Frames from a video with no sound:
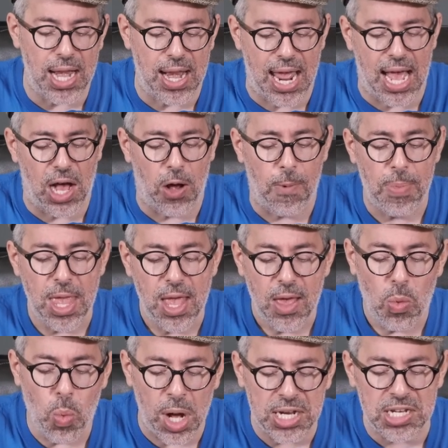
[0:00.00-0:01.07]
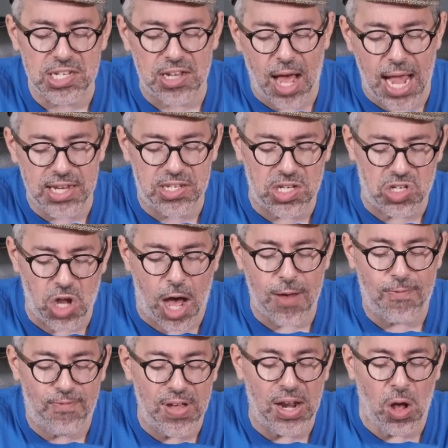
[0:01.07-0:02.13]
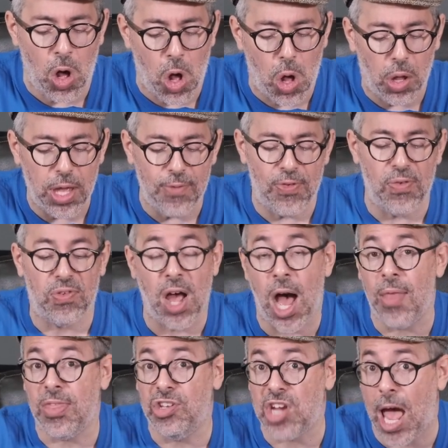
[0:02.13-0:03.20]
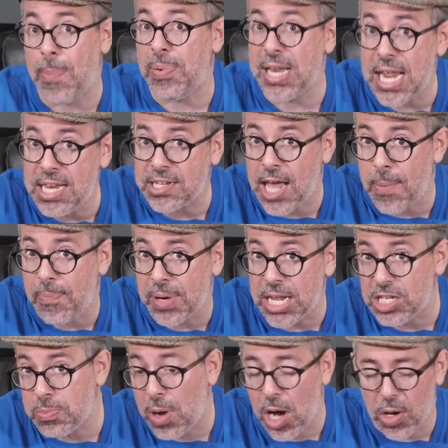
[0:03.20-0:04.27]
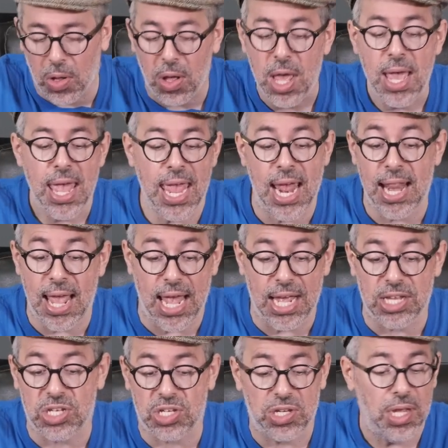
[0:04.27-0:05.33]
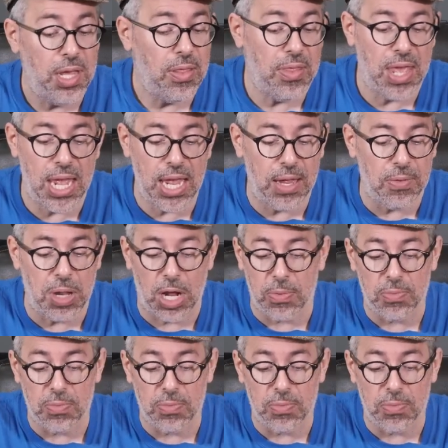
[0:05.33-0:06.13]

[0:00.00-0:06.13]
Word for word: now, one size does not fit all. If you've got the Japanese company's model, it is the